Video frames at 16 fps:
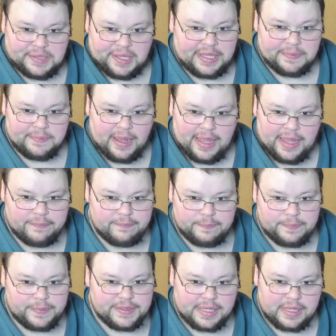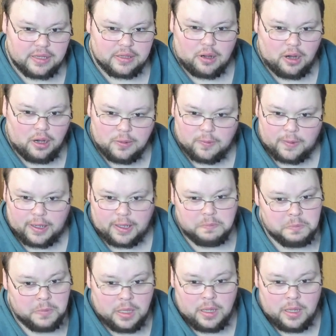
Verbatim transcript: like my particular hardware.